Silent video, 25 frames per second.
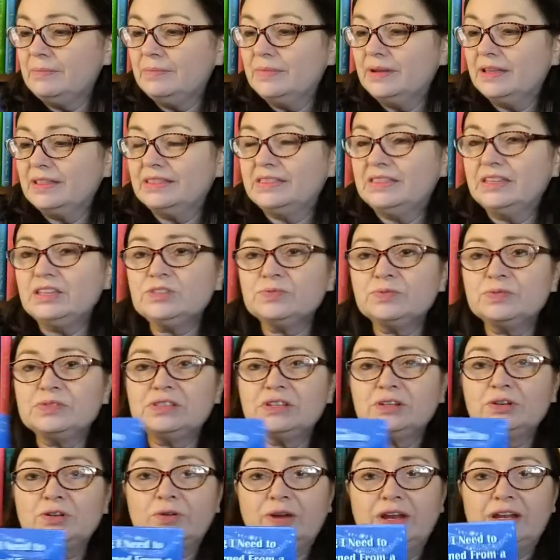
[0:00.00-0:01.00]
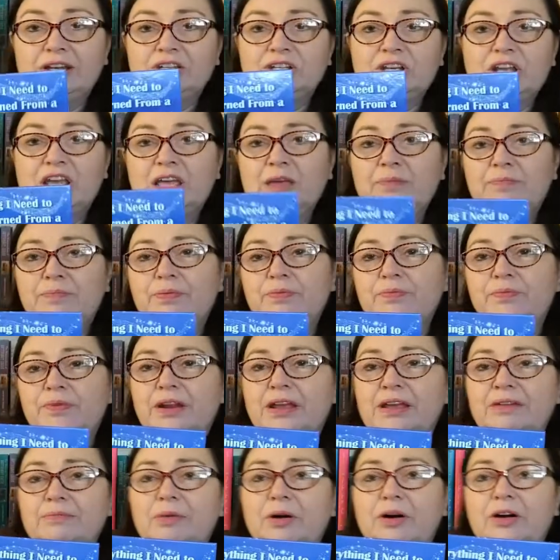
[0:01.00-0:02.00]
This was in great shape when I
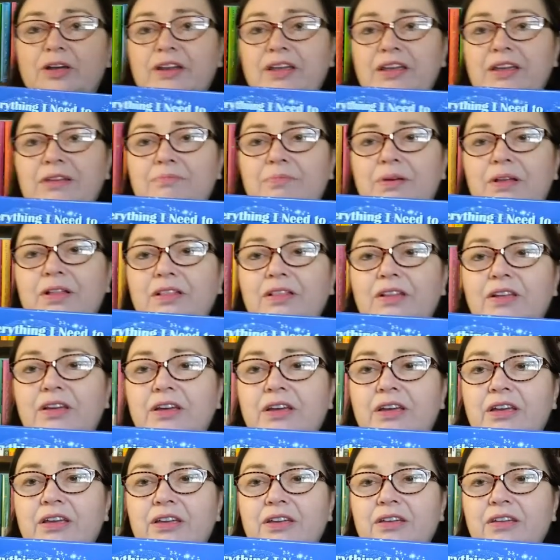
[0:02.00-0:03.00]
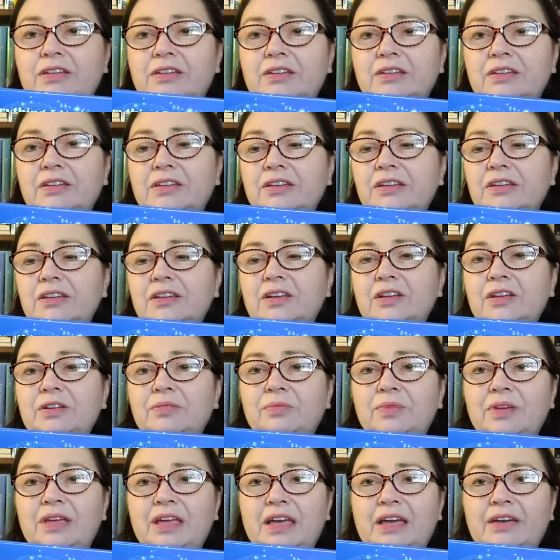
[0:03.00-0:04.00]
bought it, but look,
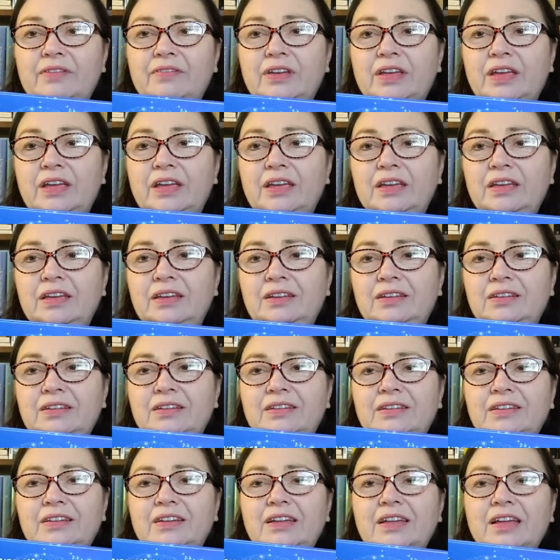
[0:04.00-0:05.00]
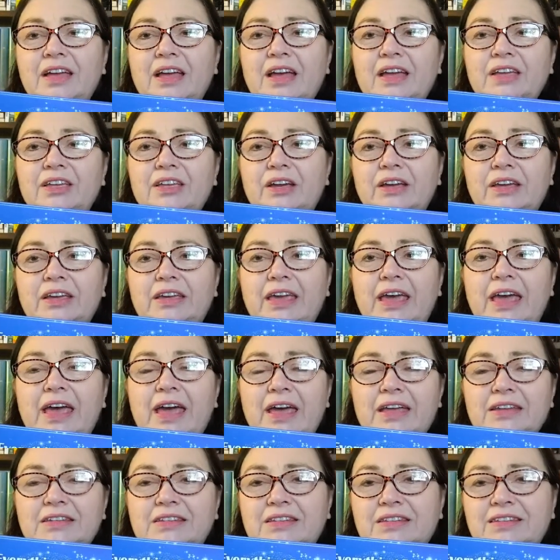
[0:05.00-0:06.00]
we have a young
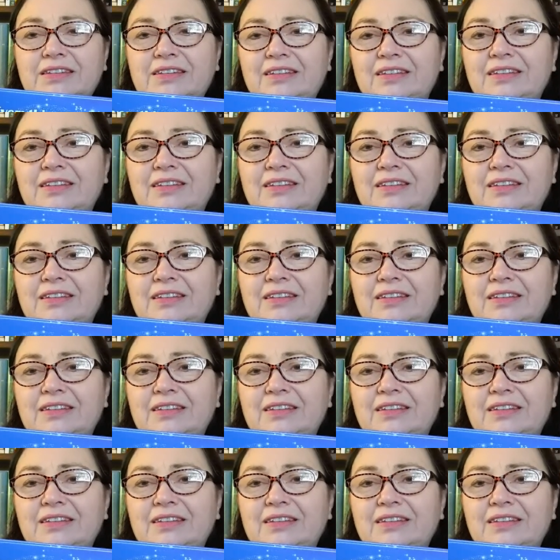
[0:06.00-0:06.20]
cat, a